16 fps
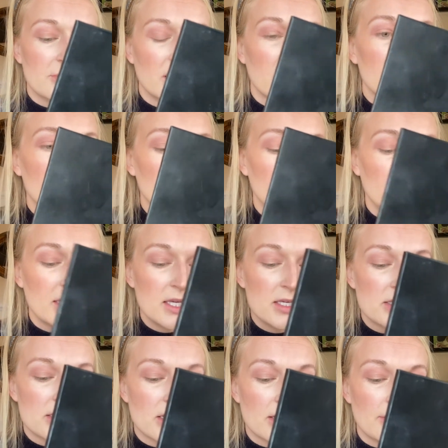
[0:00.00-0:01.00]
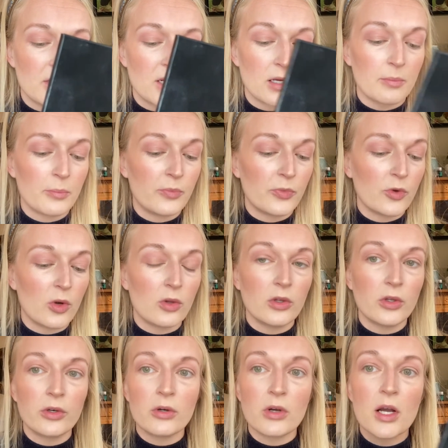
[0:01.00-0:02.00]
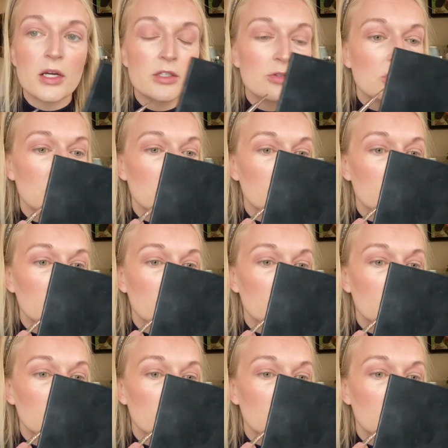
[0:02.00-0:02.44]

not least, I'm gonna throw a little contour on